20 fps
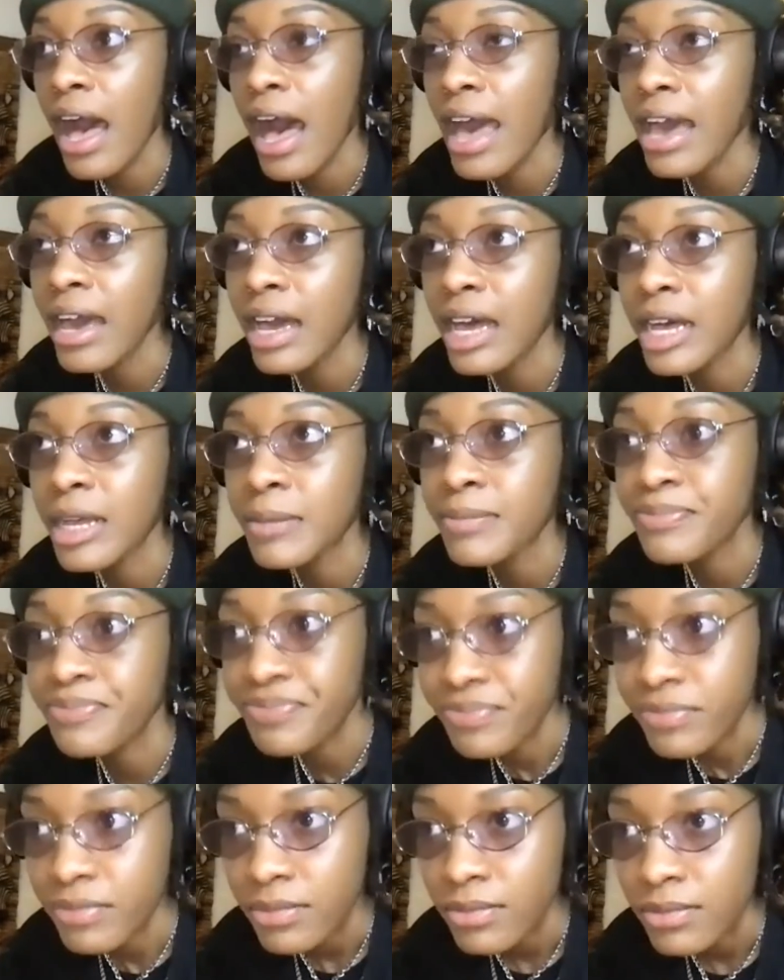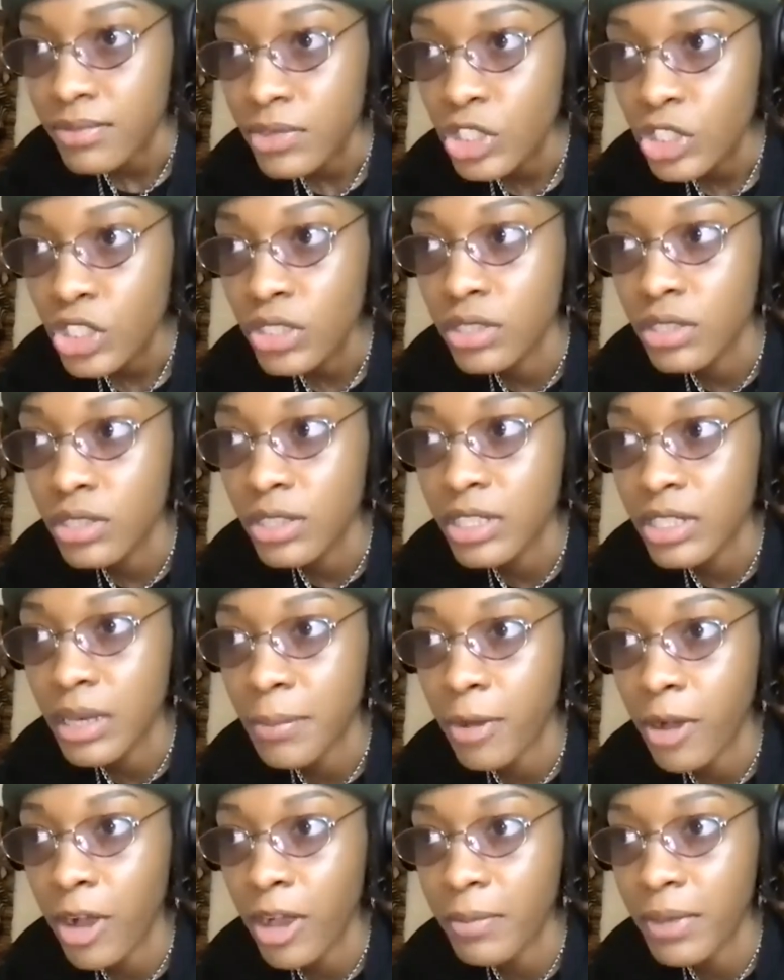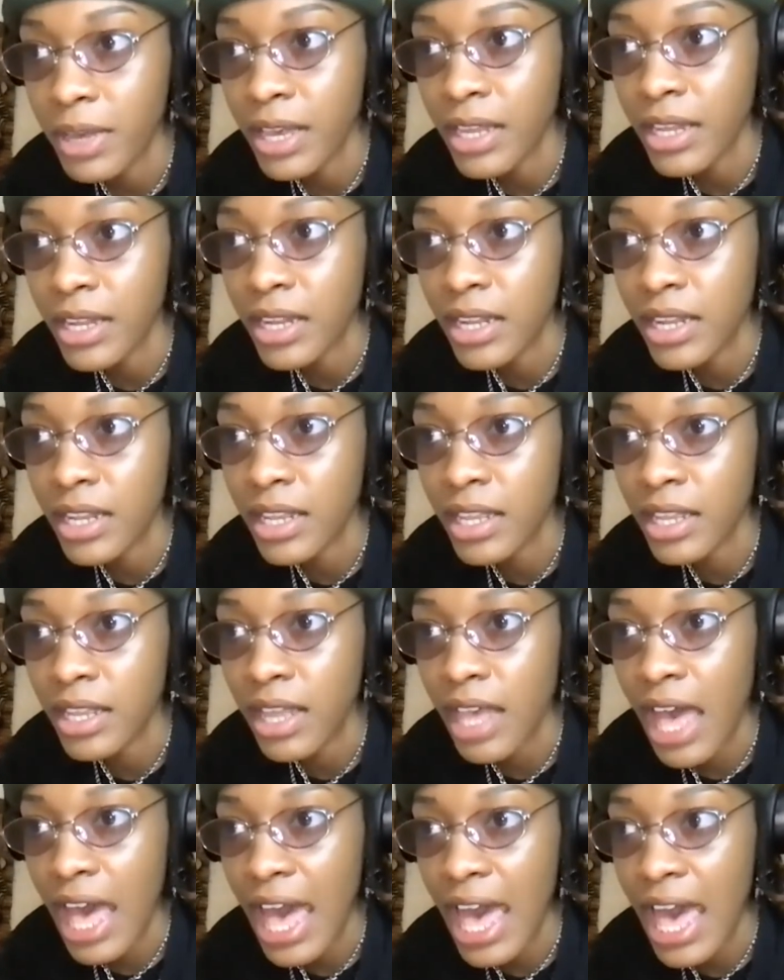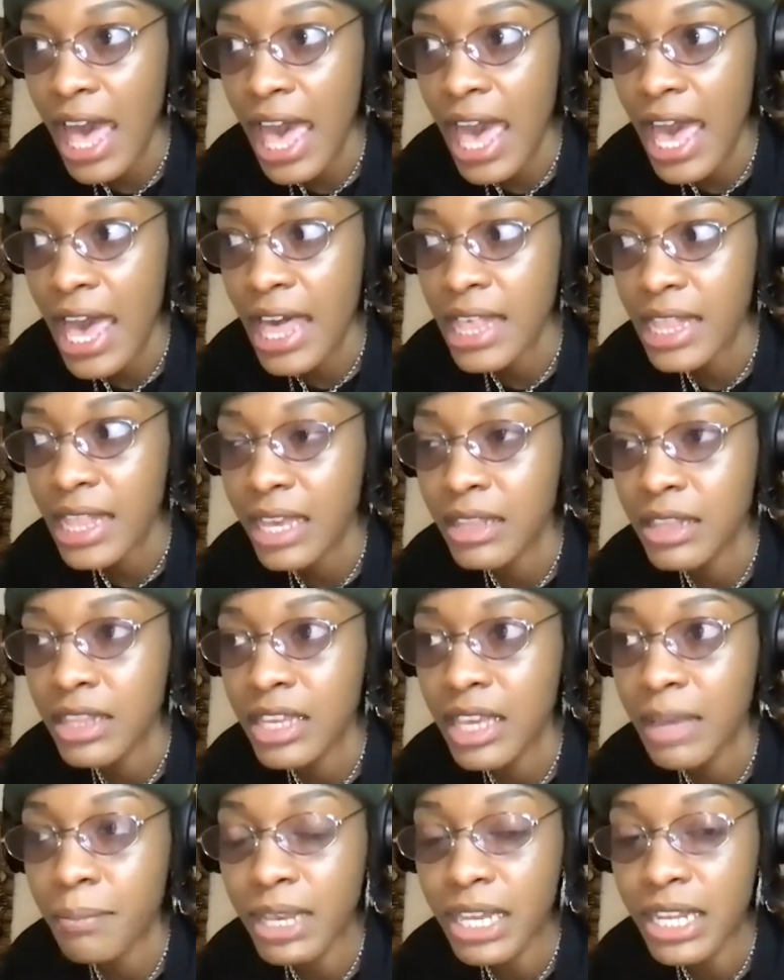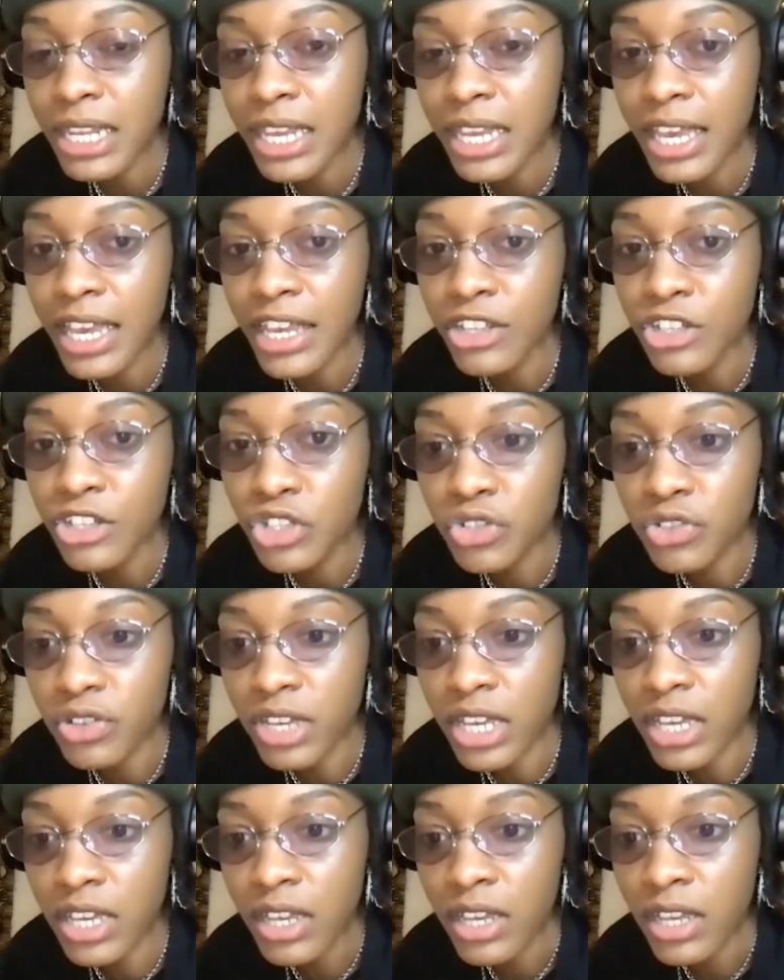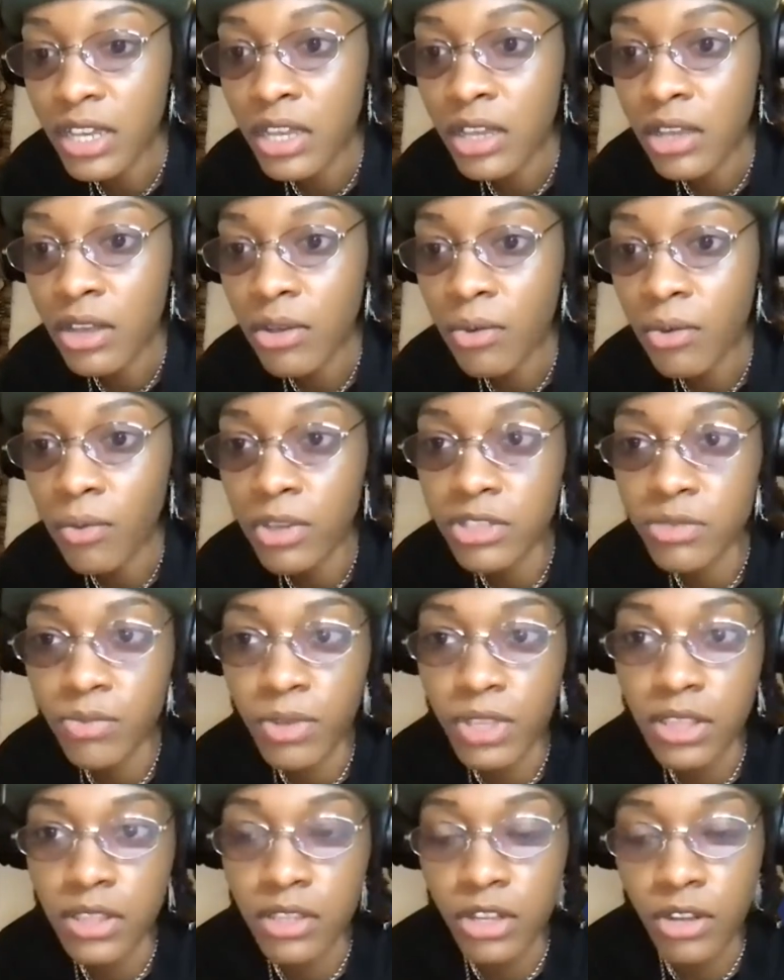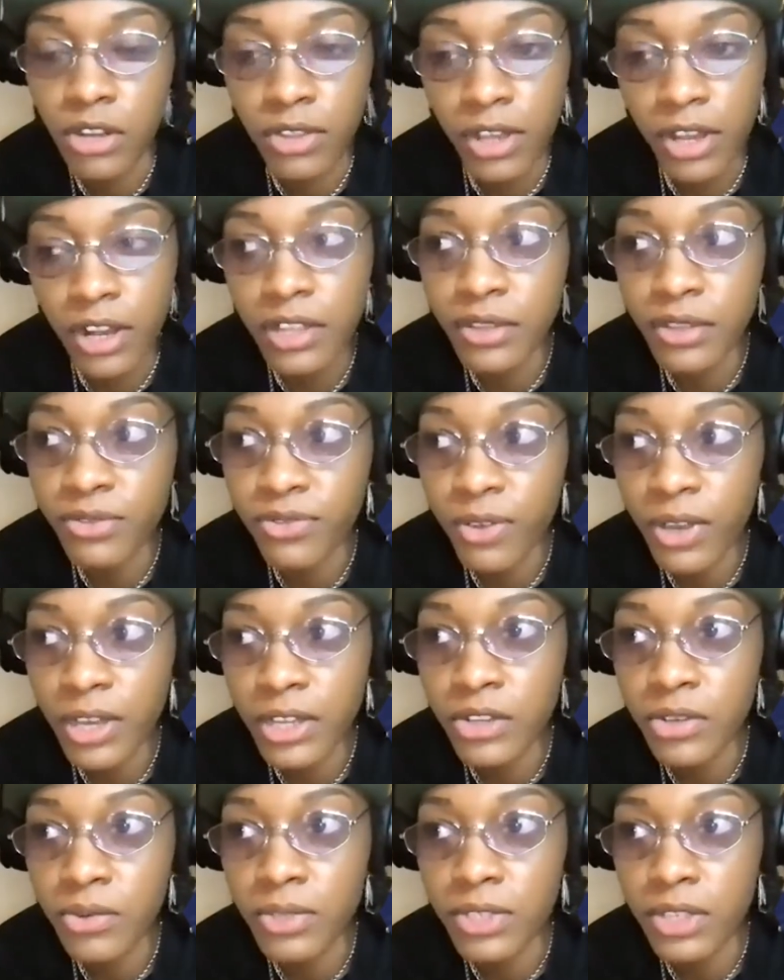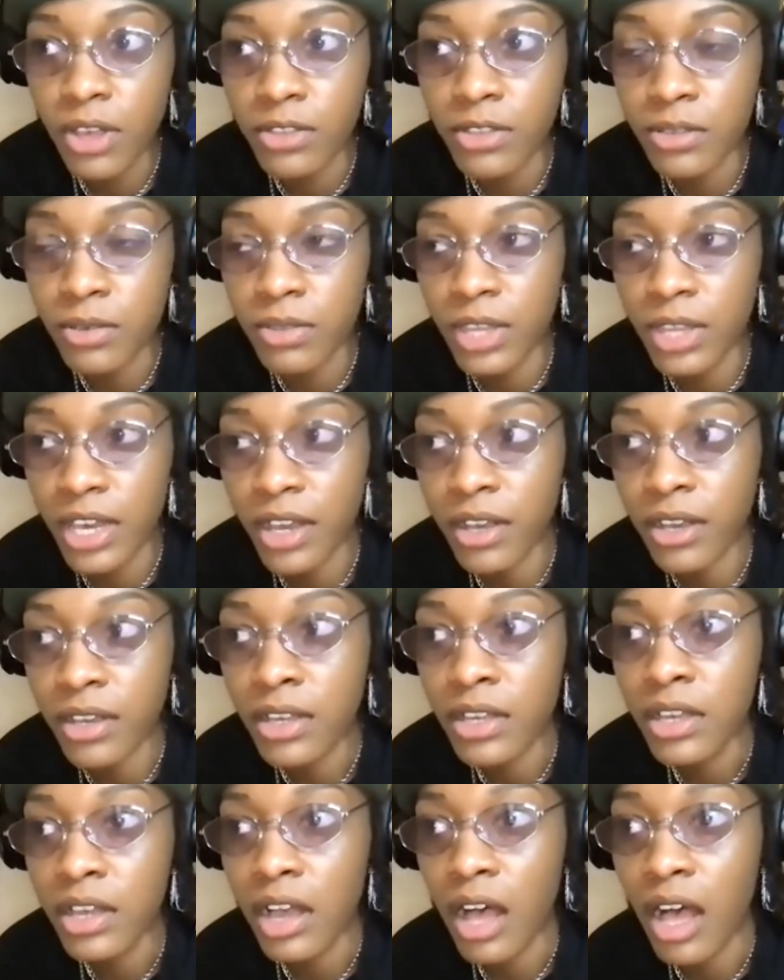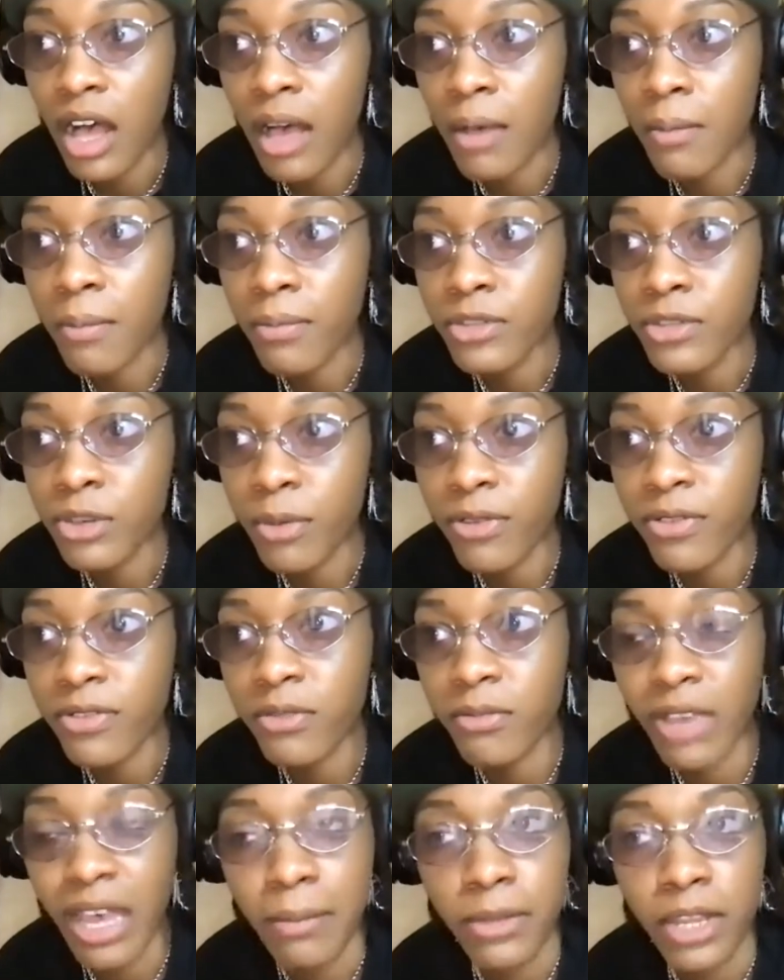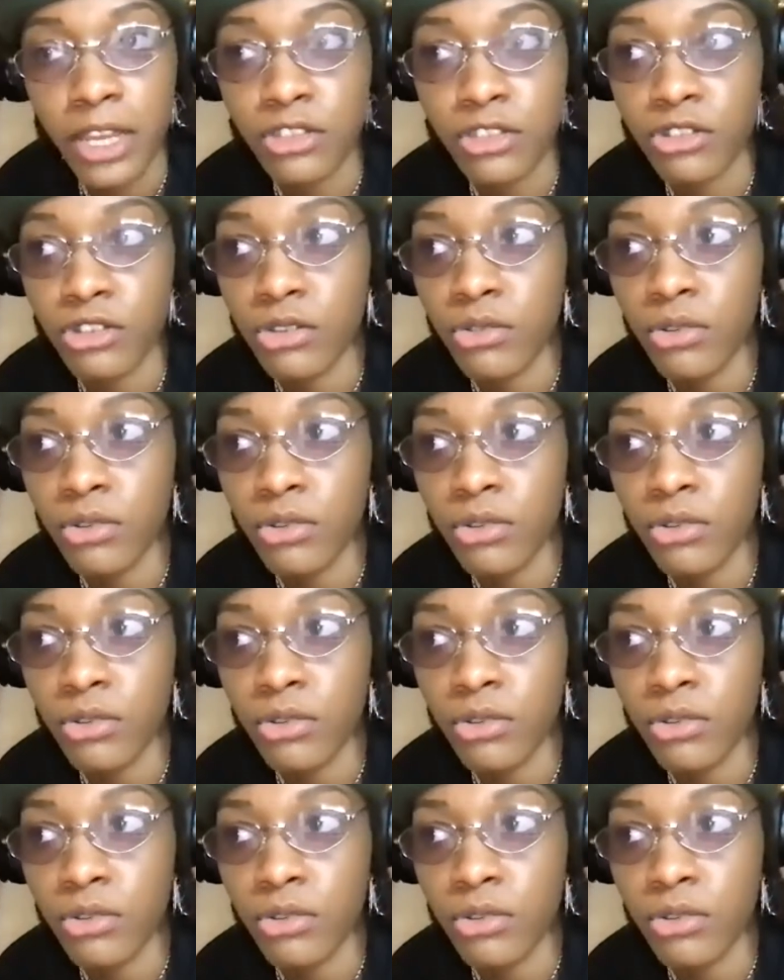I come to the apartment, And the immediate entry was with, their other friend who was also there. So both of them came to enter the